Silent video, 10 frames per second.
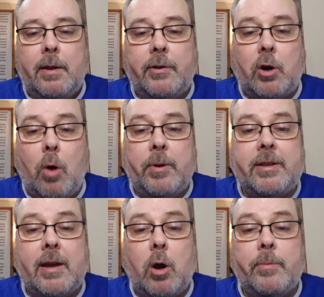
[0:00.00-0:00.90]
They
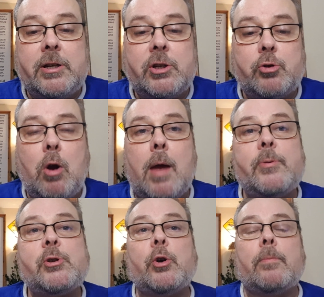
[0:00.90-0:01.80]
commonly
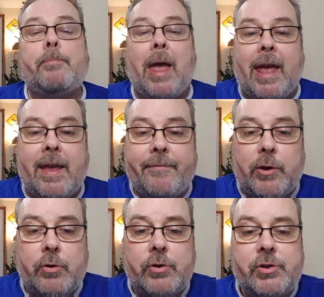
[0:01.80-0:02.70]
describe certain
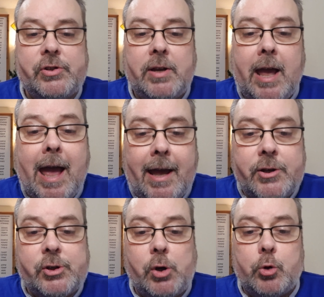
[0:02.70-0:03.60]
behaviours
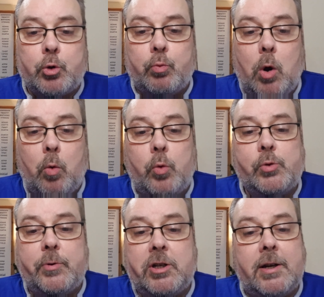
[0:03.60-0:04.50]
and social
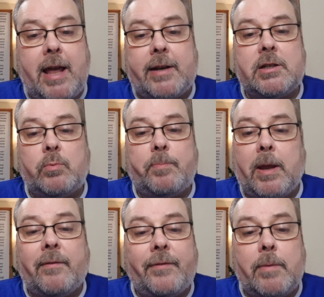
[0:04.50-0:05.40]
roles which are connected with
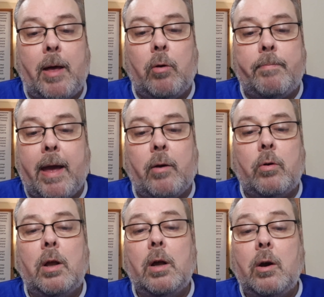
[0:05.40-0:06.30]
being female,
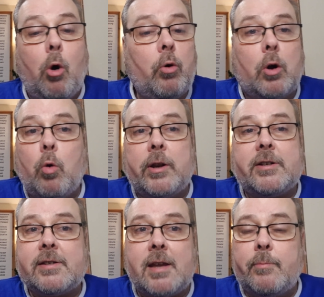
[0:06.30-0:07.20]
male, or according
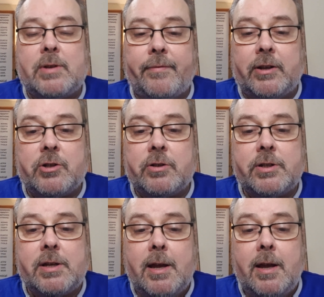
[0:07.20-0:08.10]
to some
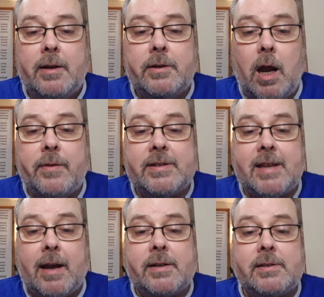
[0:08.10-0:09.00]
definitions, neither
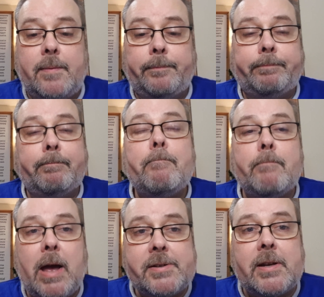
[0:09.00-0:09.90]
sex,
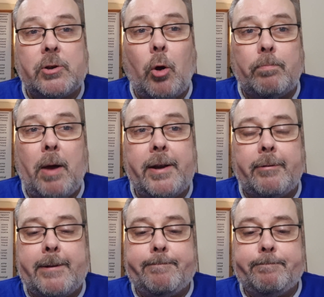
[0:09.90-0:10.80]
as in non-binary.